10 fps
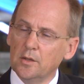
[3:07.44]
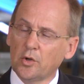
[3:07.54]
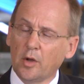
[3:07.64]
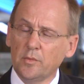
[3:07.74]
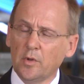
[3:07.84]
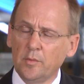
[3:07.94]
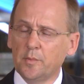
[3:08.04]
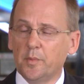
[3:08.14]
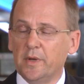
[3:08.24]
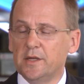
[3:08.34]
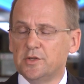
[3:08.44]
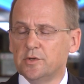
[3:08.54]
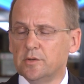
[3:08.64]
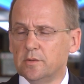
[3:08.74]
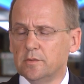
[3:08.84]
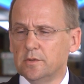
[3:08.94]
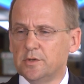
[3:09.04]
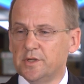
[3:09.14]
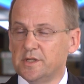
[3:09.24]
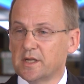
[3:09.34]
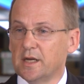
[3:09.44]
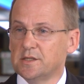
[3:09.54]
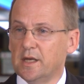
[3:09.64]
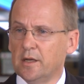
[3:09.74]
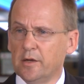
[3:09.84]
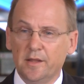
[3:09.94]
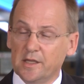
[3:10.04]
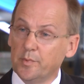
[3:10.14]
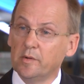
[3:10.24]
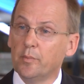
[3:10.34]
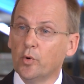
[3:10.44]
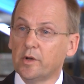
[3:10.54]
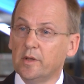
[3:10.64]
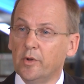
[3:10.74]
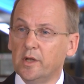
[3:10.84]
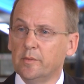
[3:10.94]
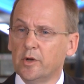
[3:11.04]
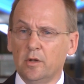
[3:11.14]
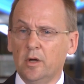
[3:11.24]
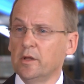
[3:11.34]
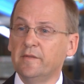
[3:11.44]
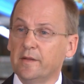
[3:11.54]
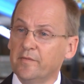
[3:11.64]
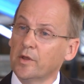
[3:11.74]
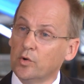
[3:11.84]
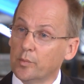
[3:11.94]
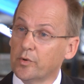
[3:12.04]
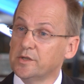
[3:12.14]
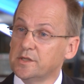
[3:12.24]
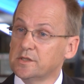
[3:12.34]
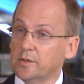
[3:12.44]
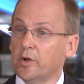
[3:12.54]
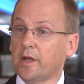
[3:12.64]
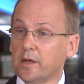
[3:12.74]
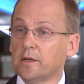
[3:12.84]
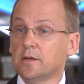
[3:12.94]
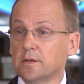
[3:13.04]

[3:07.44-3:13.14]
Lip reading: look, I'm not prepared to discuss that. I know that's been reported in the media, but I'll leave that for the court process to bring out.